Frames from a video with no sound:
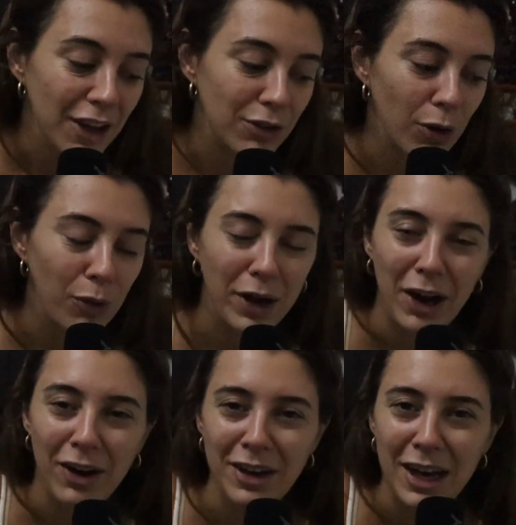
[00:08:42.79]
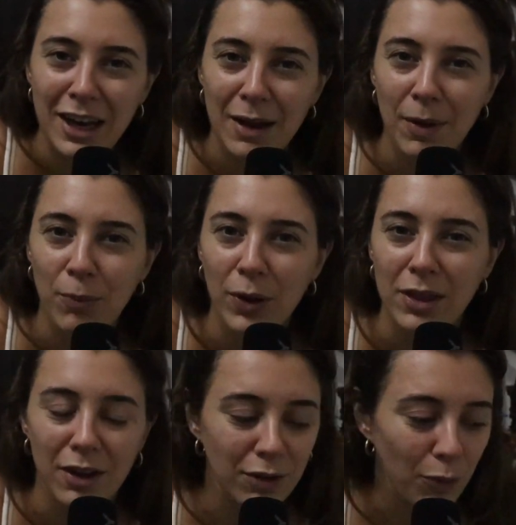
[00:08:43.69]
So Kara and Nate came up with
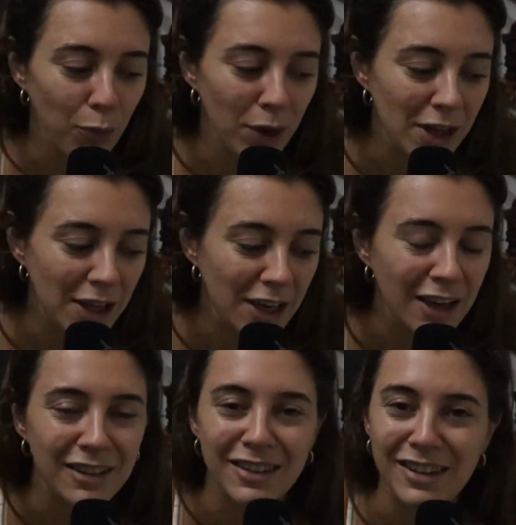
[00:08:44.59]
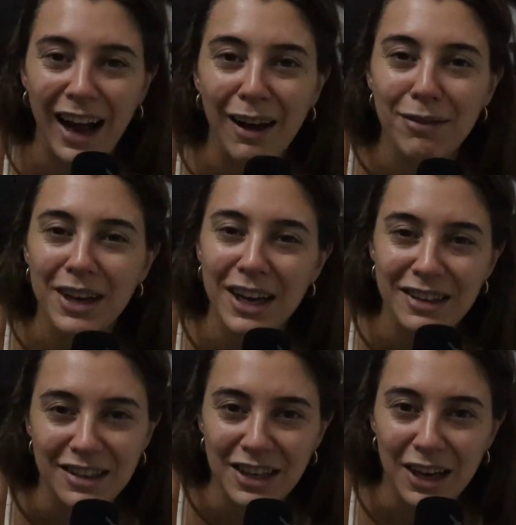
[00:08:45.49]
this really savvy
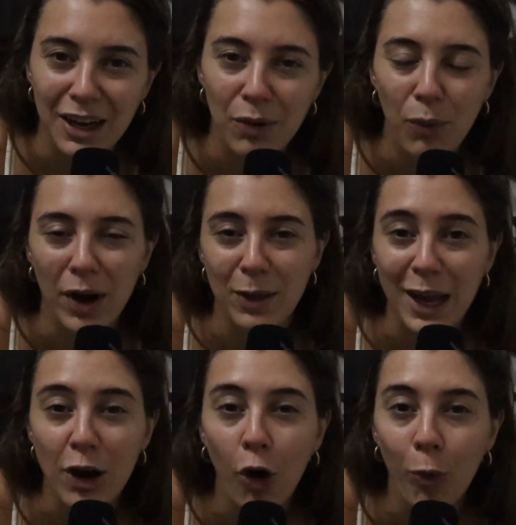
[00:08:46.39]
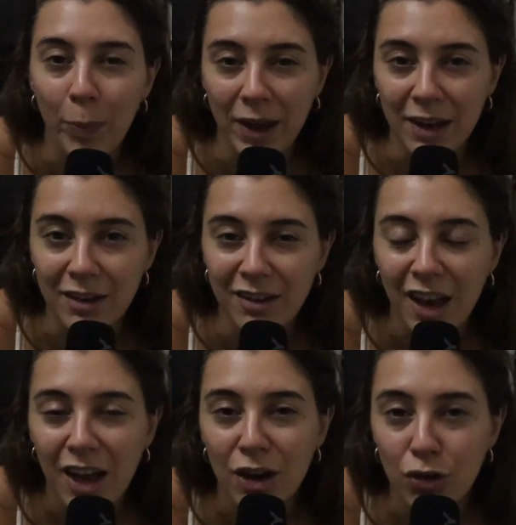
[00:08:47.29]
idea where they opened
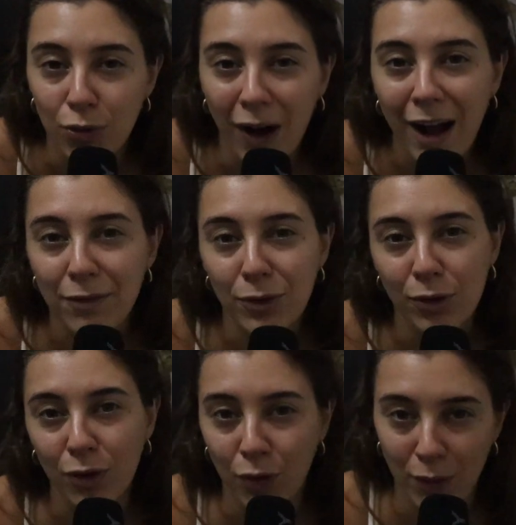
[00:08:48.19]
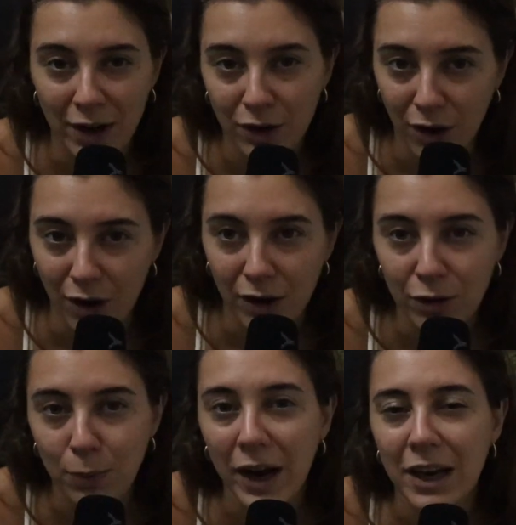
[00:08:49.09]
travel credit
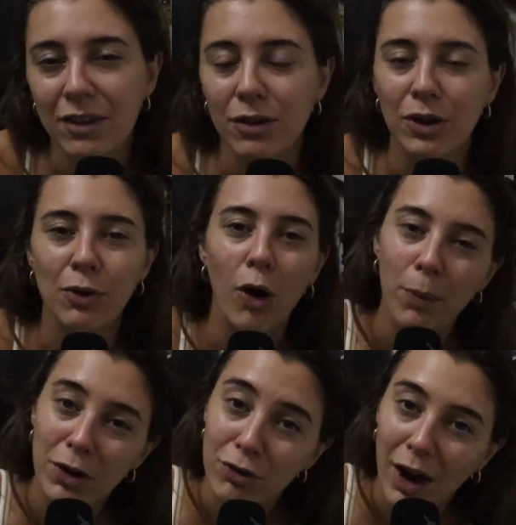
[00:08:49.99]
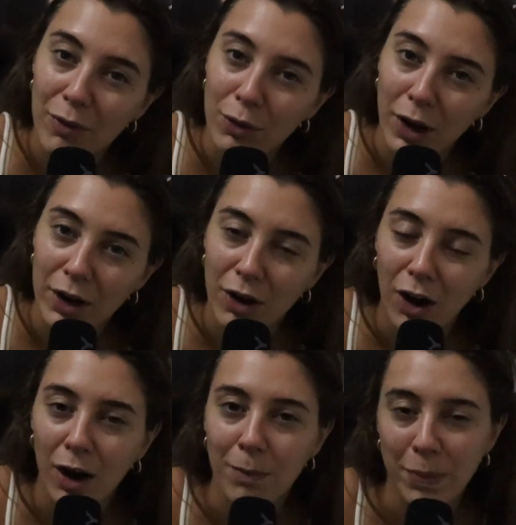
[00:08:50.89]
cards, right? So you open a travel credit
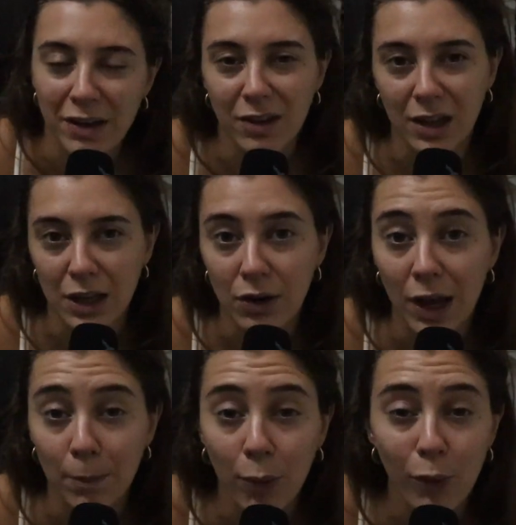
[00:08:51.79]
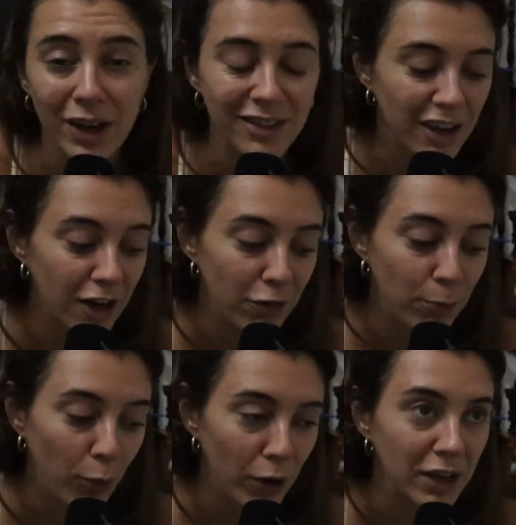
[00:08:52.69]
card, basically you get points,
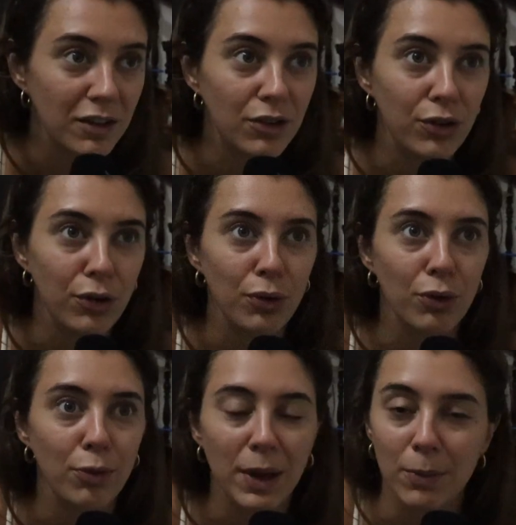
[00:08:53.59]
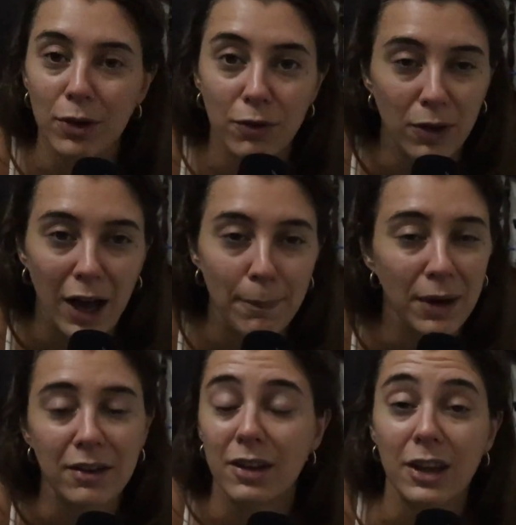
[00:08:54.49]
enough points to be able to fly
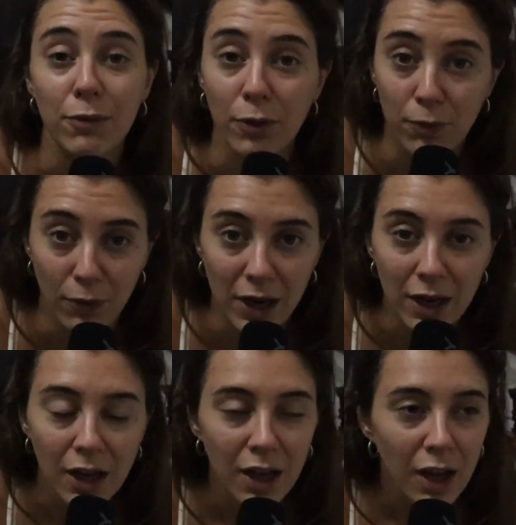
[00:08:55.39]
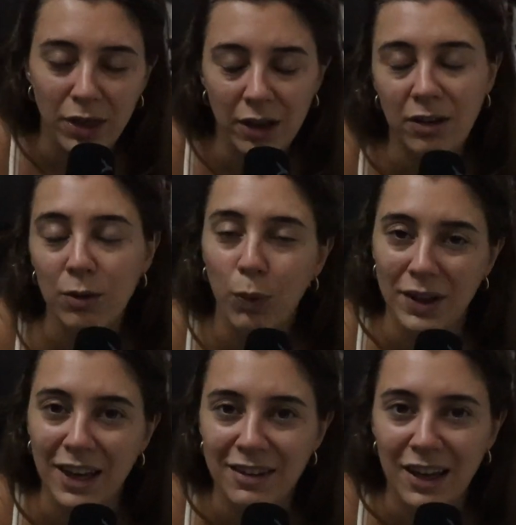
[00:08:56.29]
basically for free. This is
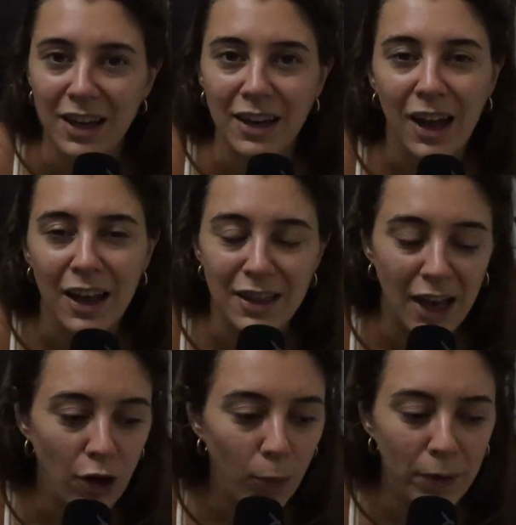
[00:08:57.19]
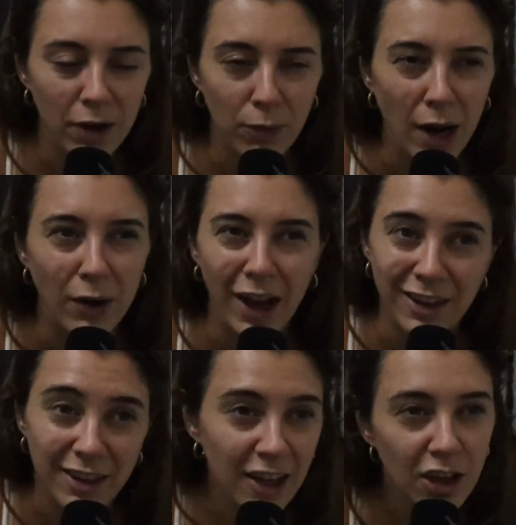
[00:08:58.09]
what they did. They opened around, I
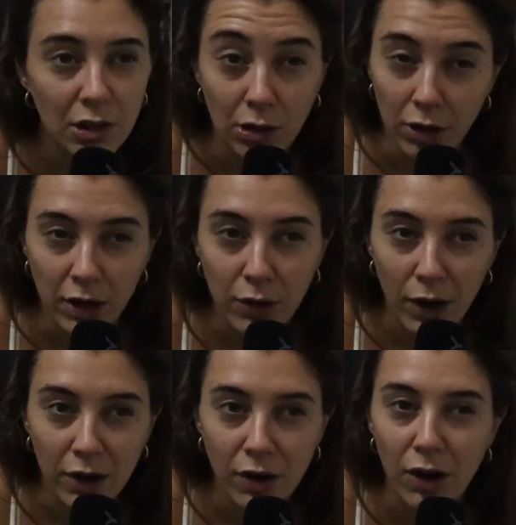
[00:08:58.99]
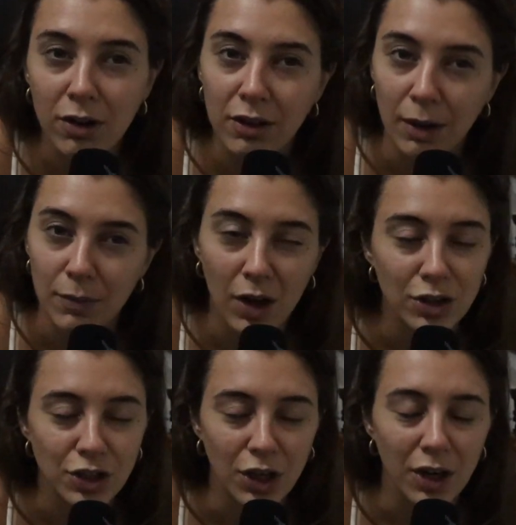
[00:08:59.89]
think, 30 credit cards, I'm
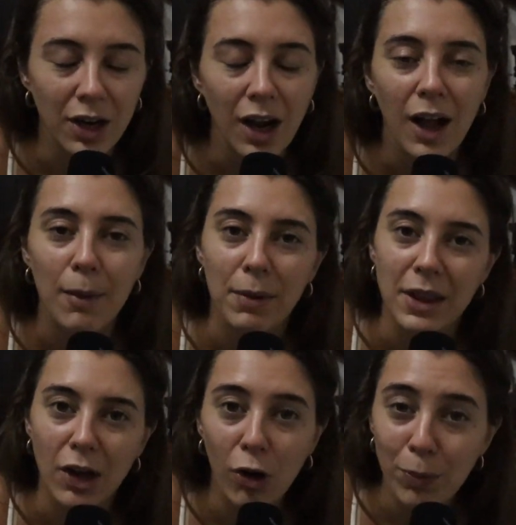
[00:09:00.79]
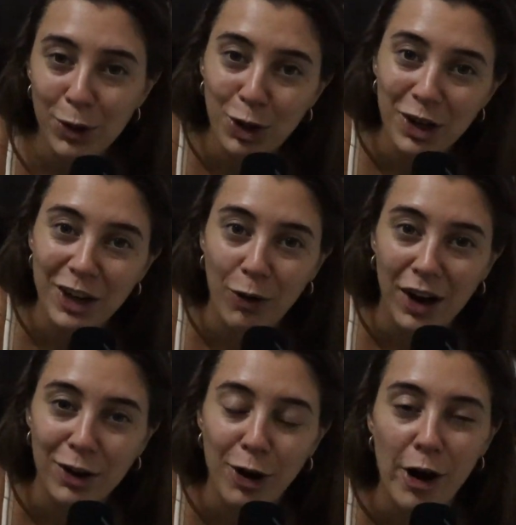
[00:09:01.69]
not sure, but they opened 30
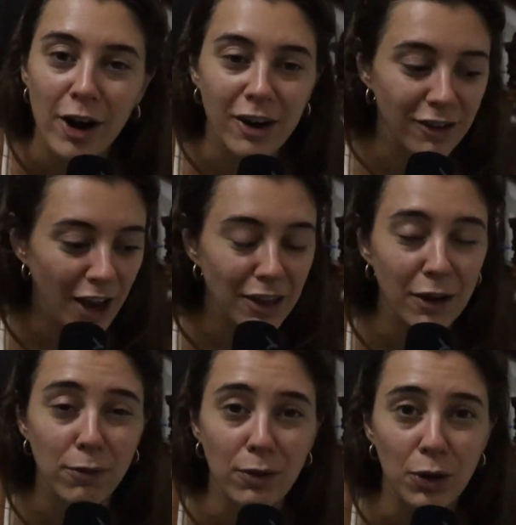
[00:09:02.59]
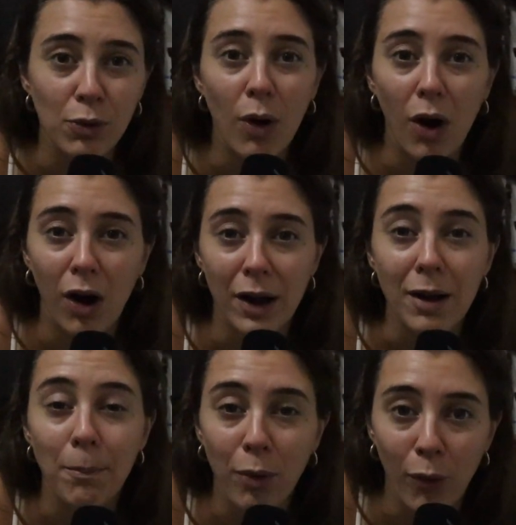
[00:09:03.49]
credit cards and they flew
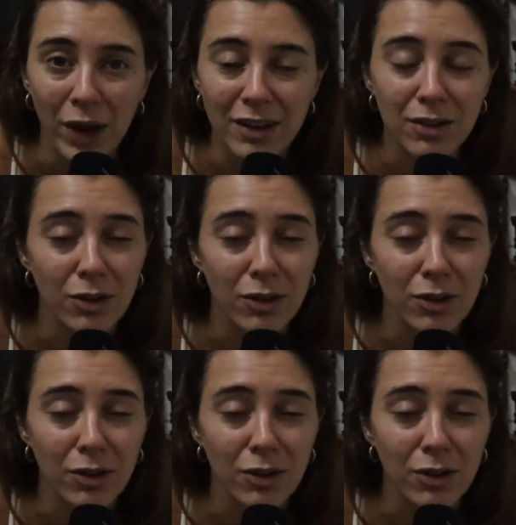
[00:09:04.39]
on points.